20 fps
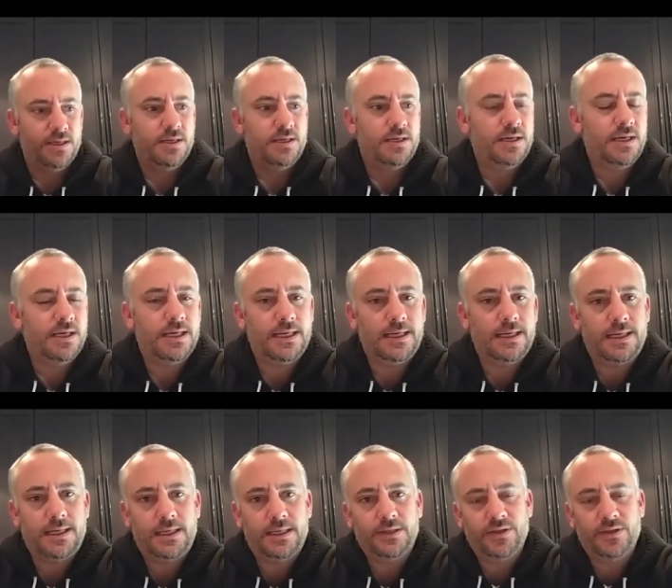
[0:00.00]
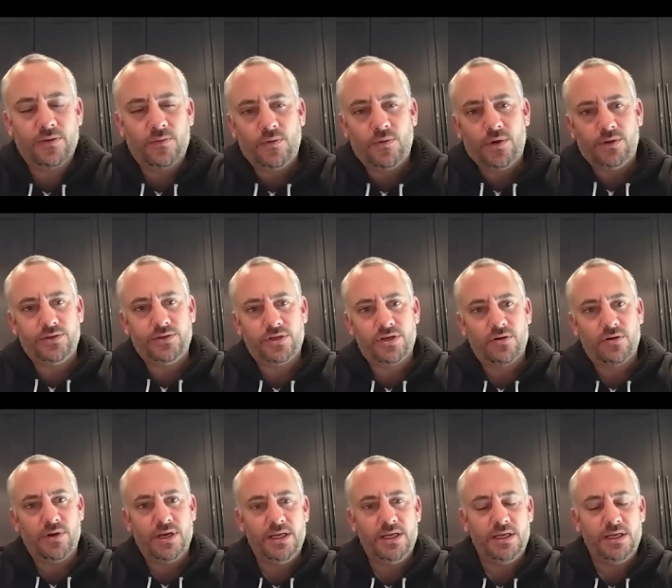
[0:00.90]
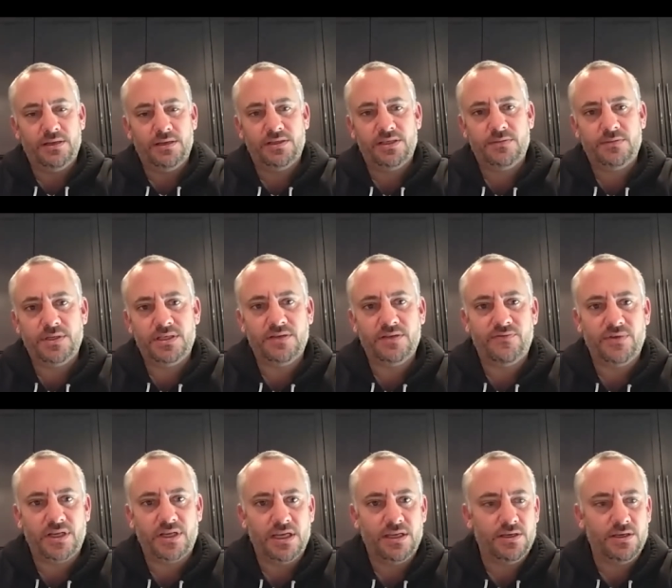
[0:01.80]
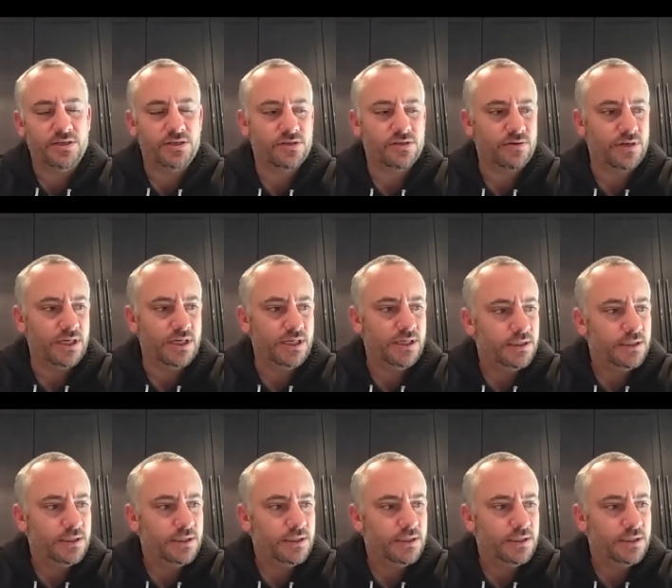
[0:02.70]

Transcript: uh, the world's going in a specific industry